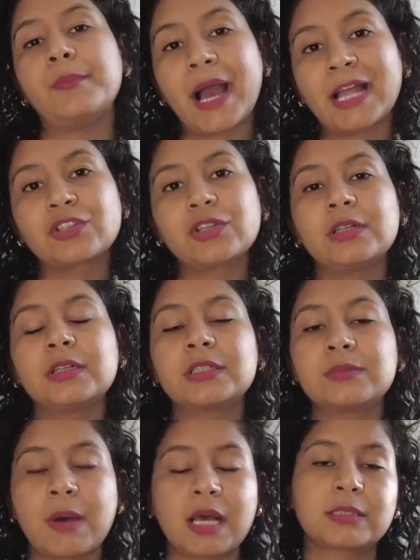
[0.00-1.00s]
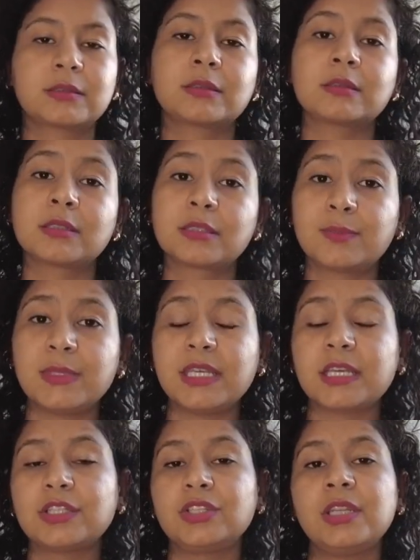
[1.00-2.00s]
bachelor's, master's,
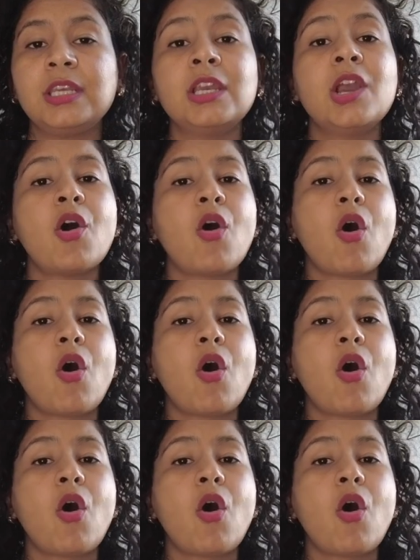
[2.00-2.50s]
PhD,